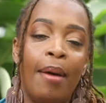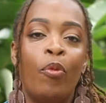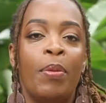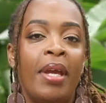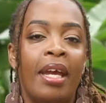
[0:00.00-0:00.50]

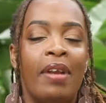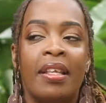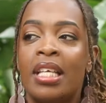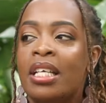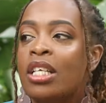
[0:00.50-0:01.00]
we behave
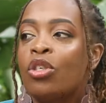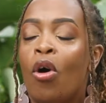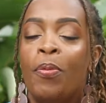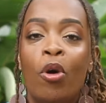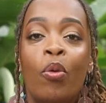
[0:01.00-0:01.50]
like this. As a
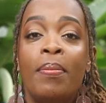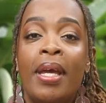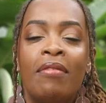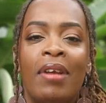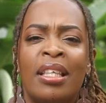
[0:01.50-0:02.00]
Scorpio, we
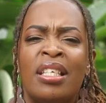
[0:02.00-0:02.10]
behave like